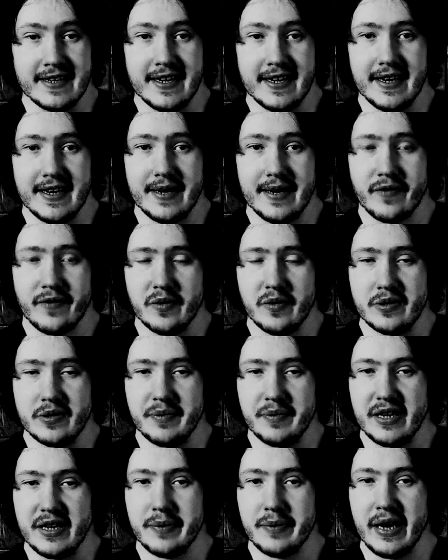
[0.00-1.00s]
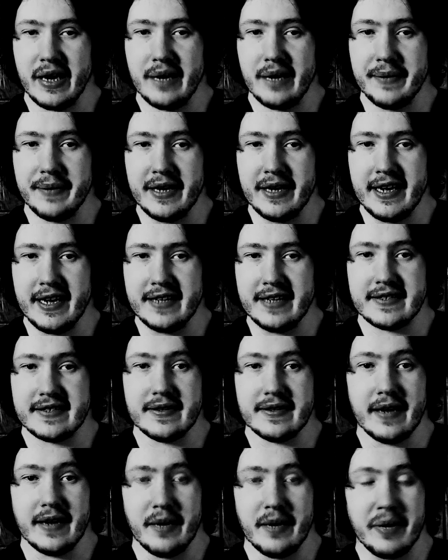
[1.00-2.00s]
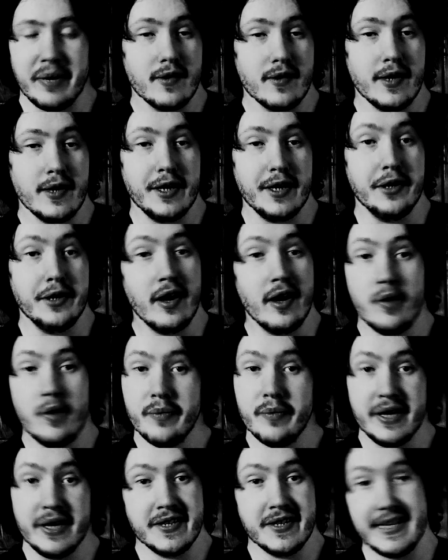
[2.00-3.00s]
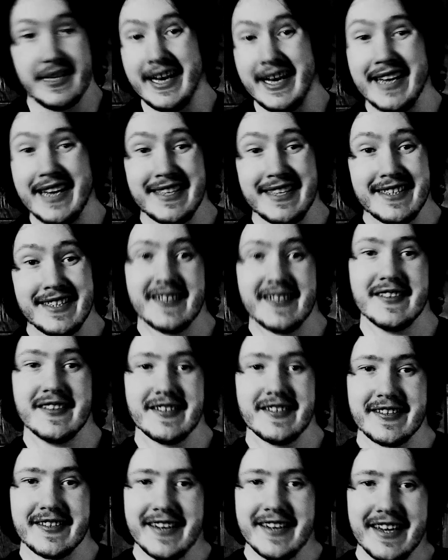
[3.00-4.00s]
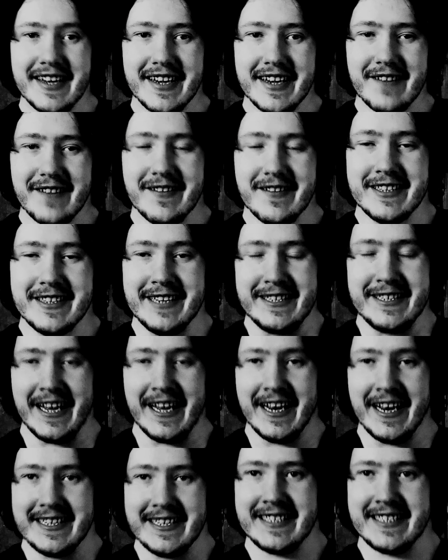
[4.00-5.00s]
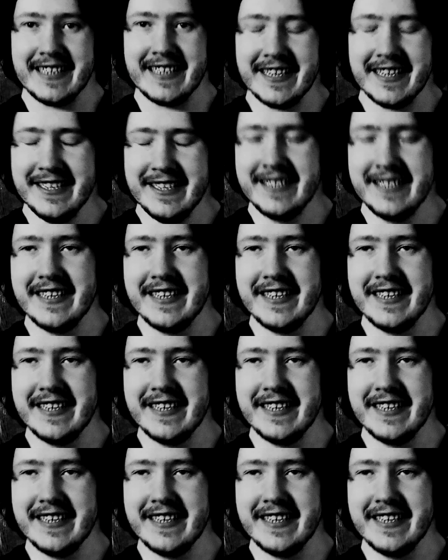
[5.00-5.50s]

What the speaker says: from SpongeBob, and that's apparently no means yes, which it doesn't.